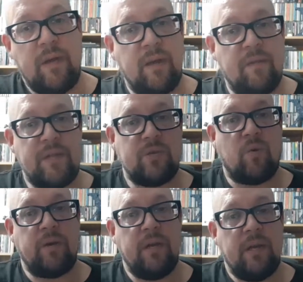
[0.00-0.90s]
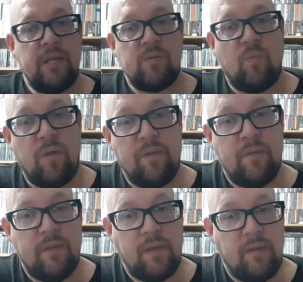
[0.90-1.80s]
if this one isn't one
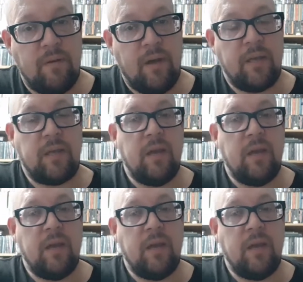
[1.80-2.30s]
that you like.